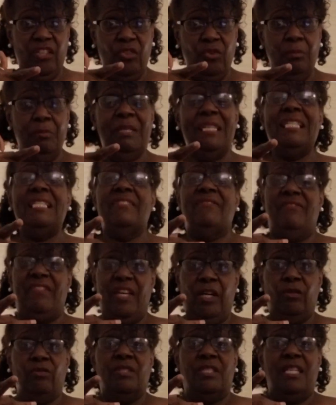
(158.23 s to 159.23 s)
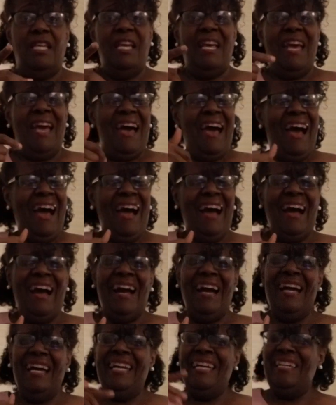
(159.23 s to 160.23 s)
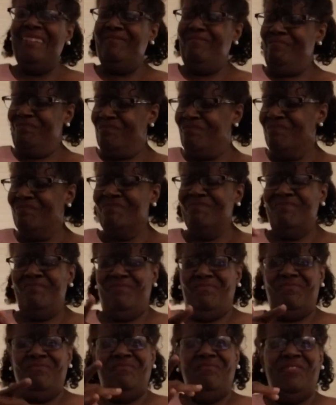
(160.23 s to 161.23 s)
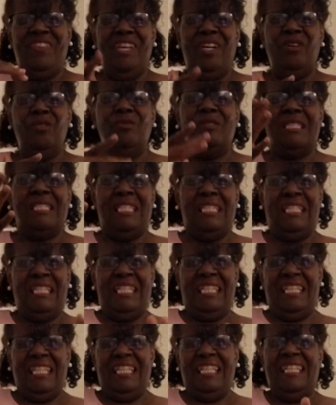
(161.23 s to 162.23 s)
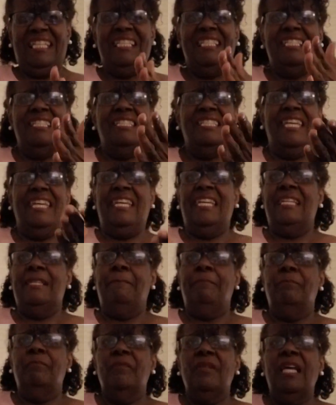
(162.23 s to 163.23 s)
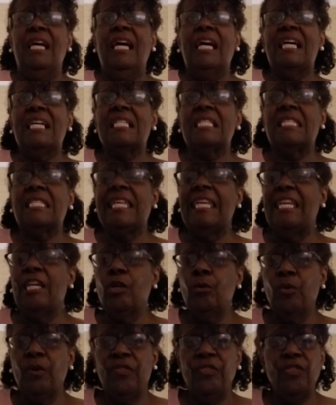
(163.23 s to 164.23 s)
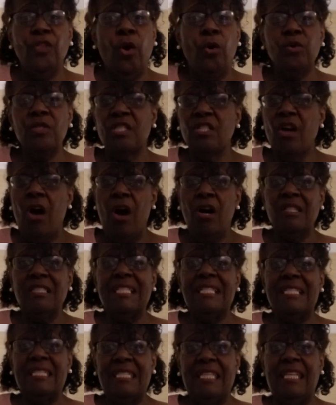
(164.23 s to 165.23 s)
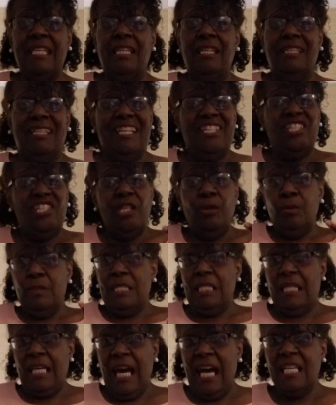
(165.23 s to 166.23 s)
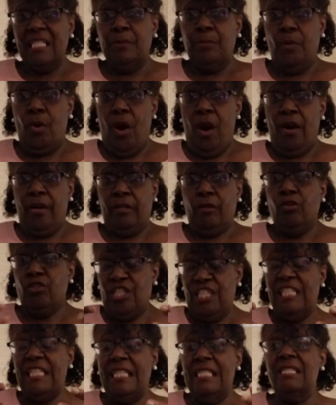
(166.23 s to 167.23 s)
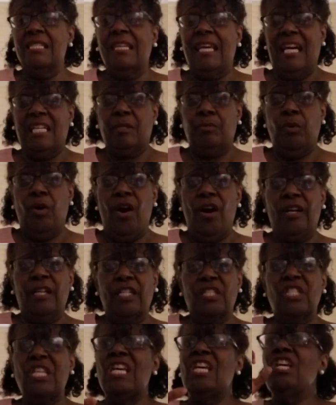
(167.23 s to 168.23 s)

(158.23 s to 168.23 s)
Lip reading: means felt. I felt dead. A singer with no song to sing. Now she was a gospel artist, or she is a gospel artist.